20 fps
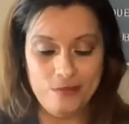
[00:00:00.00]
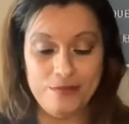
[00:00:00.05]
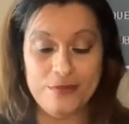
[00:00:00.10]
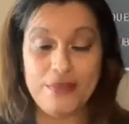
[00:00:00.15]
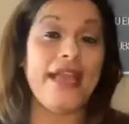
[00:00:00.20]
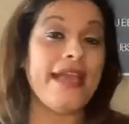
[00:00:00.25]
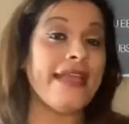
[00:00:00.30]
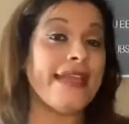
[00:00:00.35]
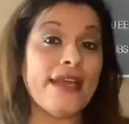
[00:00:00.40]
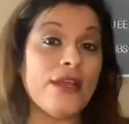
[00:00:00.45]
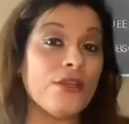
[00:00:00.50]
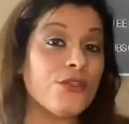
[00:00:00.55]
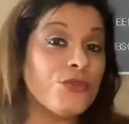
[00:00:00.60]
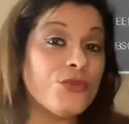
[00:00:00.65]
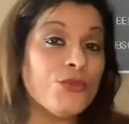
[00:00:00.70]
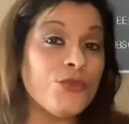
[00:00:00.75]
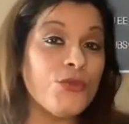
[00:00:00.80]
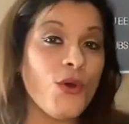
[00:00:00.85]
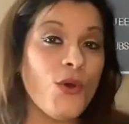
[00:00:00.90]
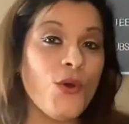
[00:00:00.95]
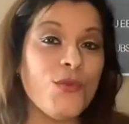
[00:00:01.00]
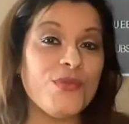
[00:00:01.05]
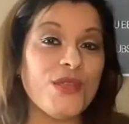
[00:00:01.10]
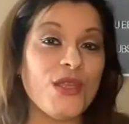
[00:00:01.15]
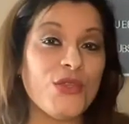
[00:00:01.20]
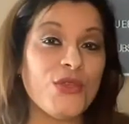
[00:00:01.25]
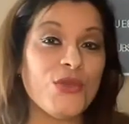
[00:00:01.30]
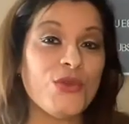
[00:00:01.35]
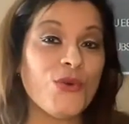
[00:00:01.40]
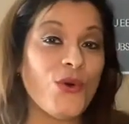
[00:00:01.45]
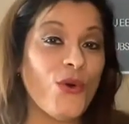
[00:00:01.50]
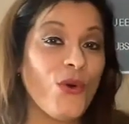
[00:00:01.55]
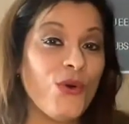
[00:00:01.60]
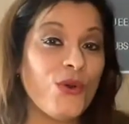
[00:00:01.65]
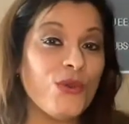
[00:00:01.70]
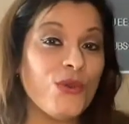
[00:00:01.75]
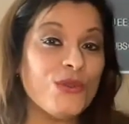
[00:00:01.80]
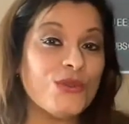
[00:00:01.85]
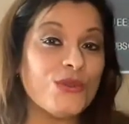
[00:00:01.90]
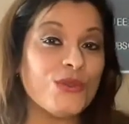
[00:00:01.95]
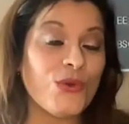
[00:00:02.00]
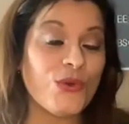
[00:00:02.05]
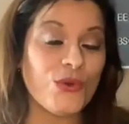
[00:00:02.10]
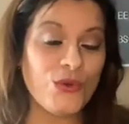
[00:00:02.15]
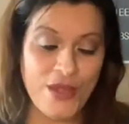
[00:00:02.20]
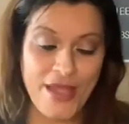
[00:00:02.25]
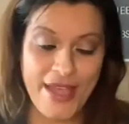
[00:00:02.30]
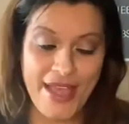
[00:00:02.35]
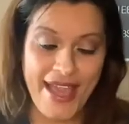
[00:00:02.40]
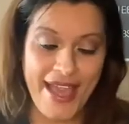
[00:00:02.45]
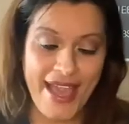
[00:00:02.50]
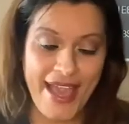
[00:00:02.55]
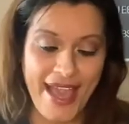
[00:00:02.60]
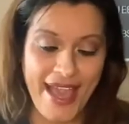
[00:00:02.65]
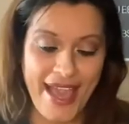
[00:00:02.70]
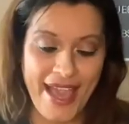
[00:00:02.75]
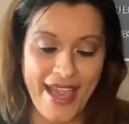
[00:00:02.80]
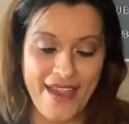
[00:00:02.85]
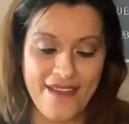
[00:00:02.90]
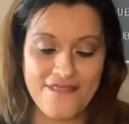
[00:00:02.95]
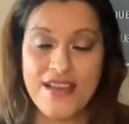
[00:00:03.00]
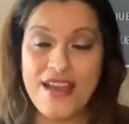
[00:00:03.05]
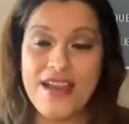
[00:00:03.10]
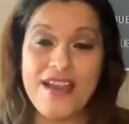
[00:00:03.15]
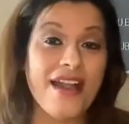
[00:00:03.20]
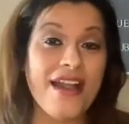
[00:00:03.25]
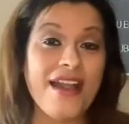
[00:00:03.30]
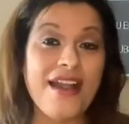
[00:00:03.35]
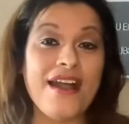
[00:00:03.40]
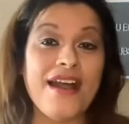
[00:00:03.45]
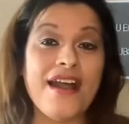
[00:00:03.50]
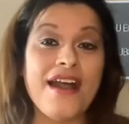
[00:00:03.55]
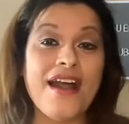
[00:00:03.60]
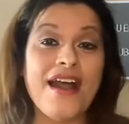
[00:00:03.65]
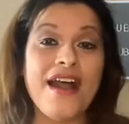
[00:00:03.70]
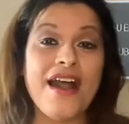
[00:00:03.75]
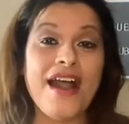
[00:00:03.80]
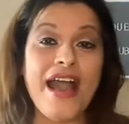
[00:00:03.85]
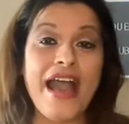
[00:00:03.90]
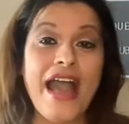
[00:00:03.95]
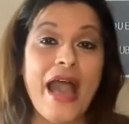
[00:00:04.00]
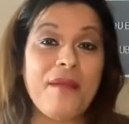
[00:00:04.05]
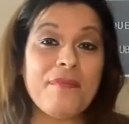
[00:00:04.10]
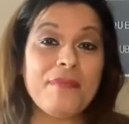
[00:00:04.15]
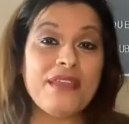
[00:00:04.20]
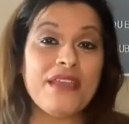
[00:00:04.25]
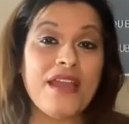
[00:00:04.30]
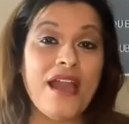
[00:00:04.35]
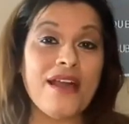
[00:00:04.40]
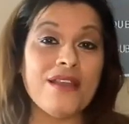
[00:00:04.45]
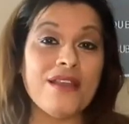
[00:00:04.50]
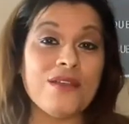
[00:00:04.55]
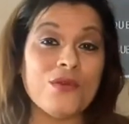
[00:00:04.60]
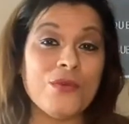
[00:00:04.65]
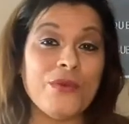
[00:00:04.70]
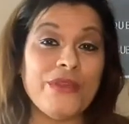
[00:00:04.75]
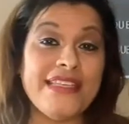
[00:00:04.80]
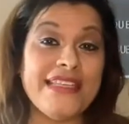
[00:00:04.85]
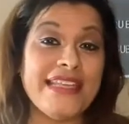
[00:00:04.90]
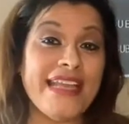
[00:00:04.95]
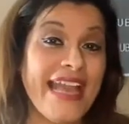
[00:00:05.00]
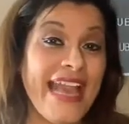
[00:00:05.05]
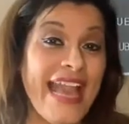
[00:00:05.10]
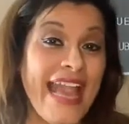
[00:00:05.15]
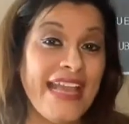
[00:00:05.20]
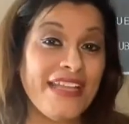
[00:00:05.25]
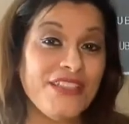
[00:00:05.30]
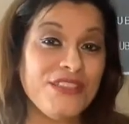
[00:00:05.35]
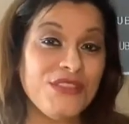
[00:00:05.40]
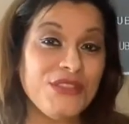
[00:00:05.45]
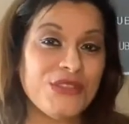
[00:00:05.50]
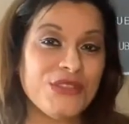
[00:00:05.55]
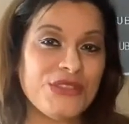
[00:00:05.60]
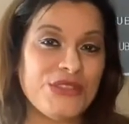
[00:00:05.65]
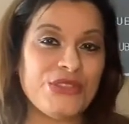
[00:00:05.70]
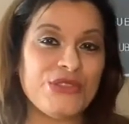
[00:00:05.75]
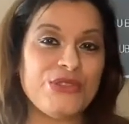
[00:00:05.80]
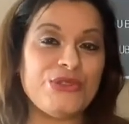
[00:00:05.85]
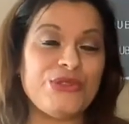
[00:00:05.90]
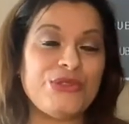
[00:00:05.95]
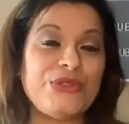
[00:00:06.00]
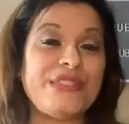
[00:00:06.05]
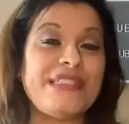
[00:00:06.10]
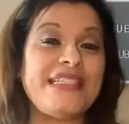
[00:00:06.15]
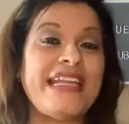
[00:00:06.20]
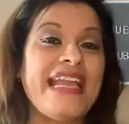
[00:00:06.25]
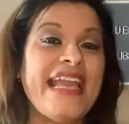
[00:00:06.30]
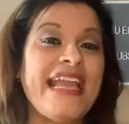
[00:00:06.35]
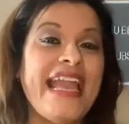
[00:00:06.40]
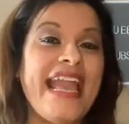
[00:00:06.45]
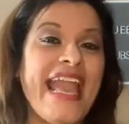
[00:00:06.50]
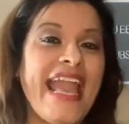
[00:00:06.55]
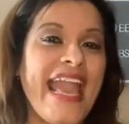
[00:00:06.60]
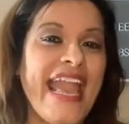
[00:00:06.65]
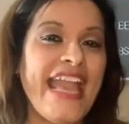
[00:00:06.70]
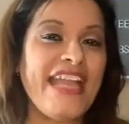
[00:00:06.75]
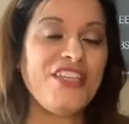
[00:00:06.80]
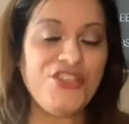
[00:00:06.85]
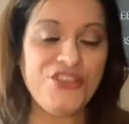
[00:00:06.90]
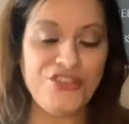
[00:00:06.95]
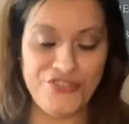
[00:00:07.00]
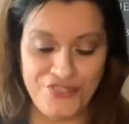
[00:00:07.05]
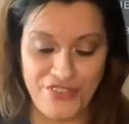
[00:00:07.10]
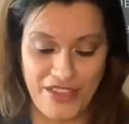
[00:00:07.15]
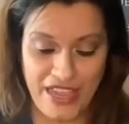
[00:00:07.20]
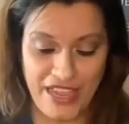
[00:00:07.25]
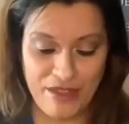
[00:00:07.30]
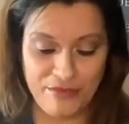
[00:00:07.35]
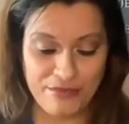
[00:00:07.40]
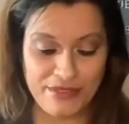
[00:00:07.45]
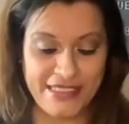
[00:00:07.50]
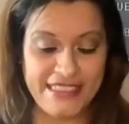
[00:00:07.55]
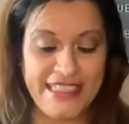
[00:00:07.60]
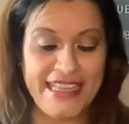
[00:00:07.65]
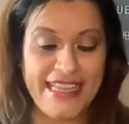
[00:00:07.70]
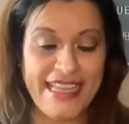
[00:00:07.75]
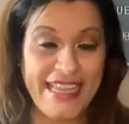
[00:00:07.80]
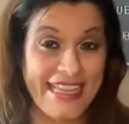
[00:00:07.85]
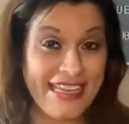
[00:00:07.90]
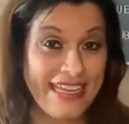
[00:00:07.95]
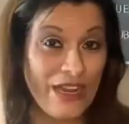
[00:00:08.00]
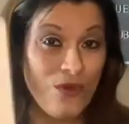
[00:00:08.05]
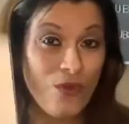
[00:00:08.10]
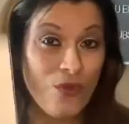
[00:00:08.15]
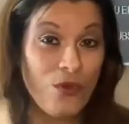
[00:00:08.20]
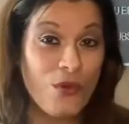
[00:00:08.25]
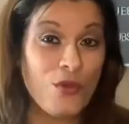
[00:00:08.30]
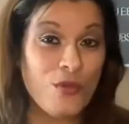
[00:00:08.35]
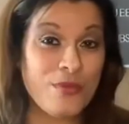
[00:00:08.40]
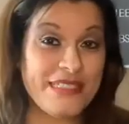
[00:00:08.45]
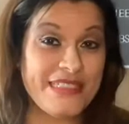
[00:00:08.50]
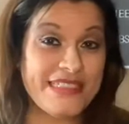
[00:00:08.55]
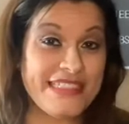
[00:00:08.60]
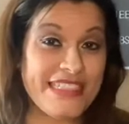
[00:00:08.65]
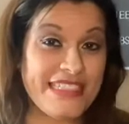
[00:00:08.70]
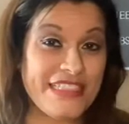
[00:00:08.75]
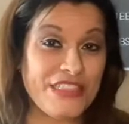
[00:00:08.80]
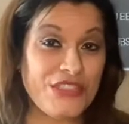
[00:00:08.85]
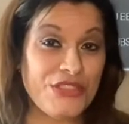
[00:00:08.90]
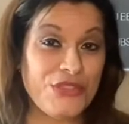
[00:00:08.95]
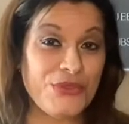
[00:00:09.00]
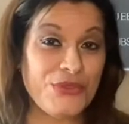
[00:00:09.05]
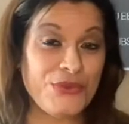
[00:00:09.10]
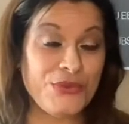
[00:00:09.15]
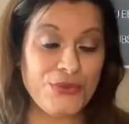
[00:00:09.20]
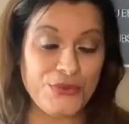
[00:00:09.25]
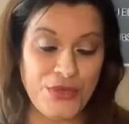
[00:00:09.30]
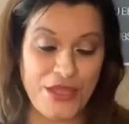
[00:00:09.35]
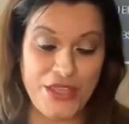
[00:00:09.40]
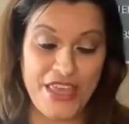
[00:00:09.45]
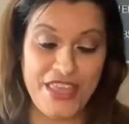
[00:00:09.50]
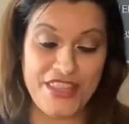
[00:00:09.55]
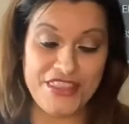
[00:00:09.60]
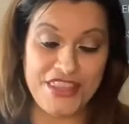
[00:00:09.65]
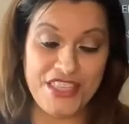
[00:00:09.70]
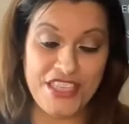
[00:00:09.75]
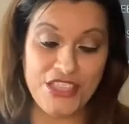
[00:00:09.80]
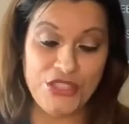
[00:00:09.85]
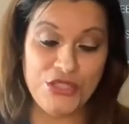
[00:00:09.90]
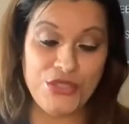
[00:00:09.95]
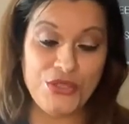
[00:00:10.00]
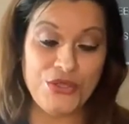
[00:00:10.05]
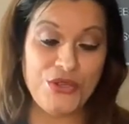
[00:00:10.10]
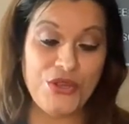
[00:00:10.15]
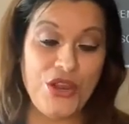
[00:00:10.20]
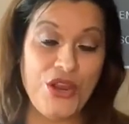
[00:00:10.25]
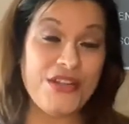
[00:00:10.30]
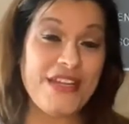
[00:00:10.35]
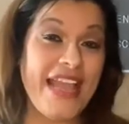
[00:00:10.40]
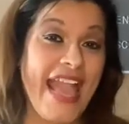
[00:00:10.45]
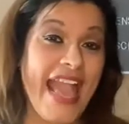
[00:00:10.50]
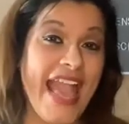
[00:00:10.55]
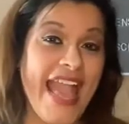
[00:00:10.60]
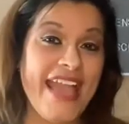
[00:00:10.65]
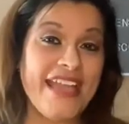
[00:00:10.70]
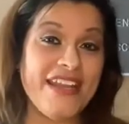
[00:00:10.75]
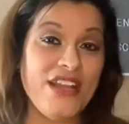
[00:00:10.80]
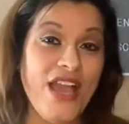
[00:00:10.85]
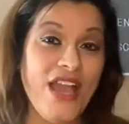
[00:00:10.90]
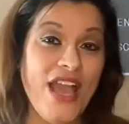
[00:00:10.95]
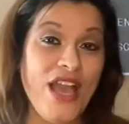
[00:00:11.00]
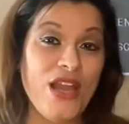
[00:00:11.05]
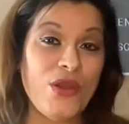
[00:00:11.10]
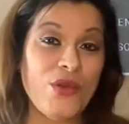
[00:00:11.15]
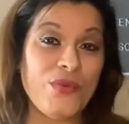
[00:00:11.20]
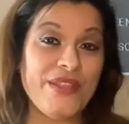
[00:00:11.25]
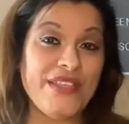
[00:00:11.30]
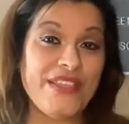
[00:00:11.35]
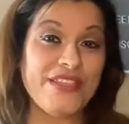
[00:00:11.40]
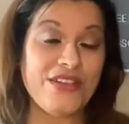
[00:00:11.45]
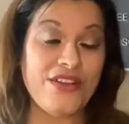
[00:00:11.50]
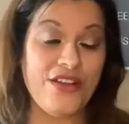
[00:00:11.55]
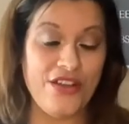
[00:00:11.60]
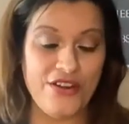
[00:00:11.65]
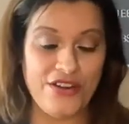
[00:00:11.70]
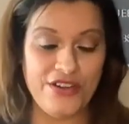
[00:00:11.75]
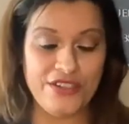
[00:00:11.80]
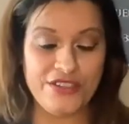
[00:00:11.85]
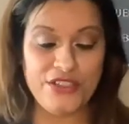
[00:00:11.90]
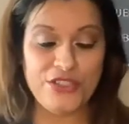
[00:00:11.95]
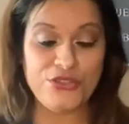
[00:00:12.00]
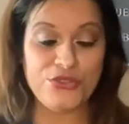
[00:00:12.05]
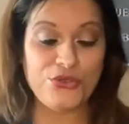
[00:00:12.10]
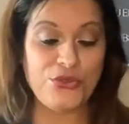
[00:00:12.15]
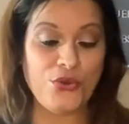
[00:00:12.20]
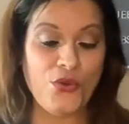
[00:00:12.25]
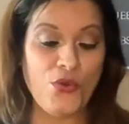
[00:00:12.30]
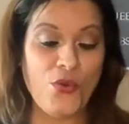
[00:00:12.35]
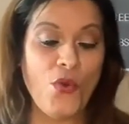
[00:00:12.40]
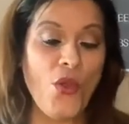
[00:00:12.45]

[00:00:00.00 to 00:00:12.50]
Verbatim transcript: And I do hope that you also have a happy Halloween, and your children and your family. And I will be sending you a thank you card and a Halloween card, so